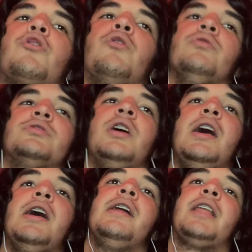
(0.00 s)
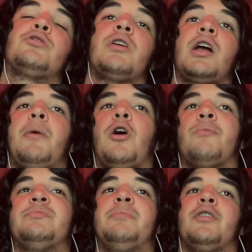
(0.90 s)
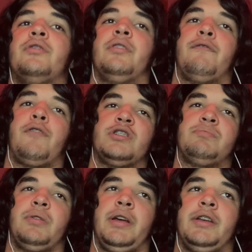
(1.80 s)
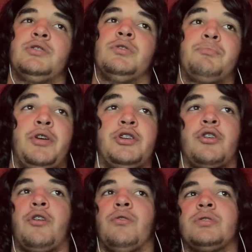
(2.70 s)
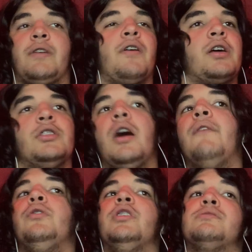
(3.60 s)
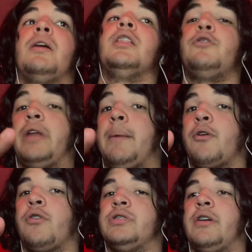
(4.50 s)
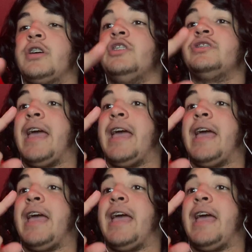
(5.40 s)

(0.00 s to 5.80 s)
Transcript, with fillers: curls. That's why I got my arms bigger than the first place was preacher curls. I fucking love doing this. But I love doing hammer curls now. Because I used